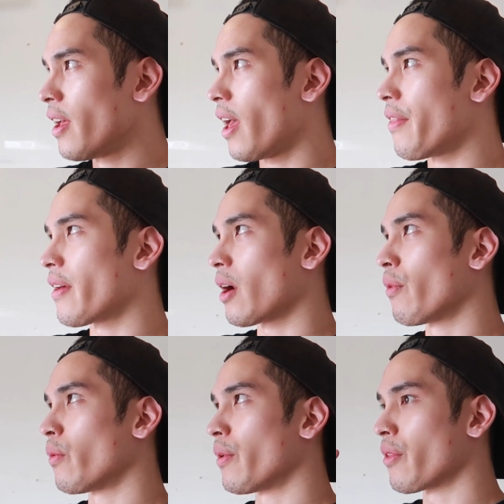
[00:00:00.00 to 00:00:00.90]
and then I
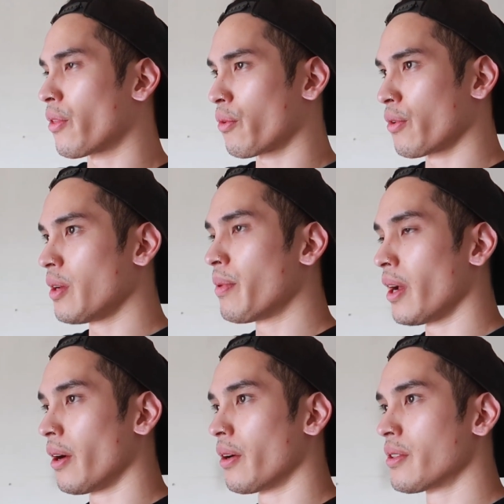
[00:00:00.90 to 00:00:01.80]
went with 3
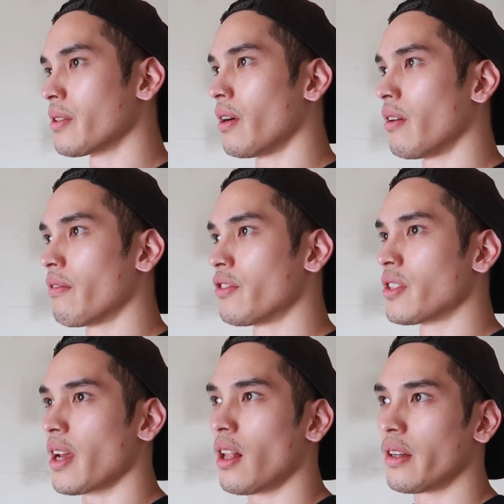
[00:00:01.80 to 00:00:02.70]
pairs of this
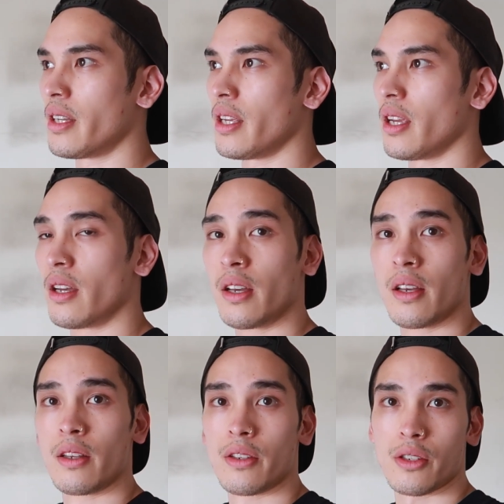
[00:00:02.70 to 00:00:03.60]
LED
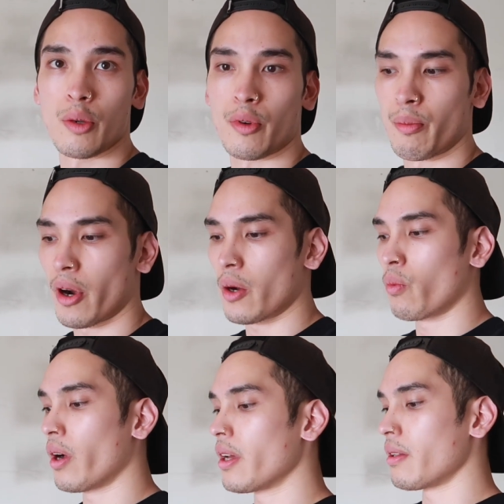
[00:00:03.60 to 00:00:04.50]
super bright
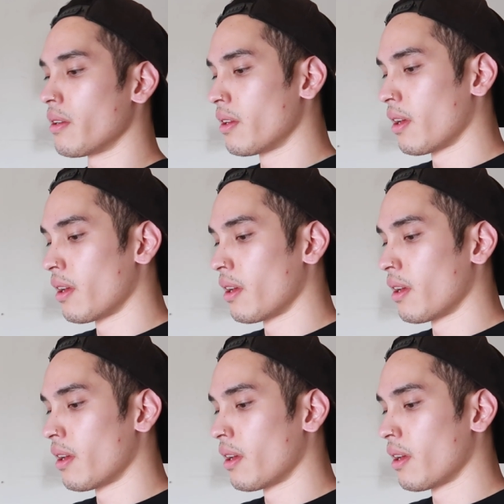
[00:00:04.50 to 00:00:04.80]
white.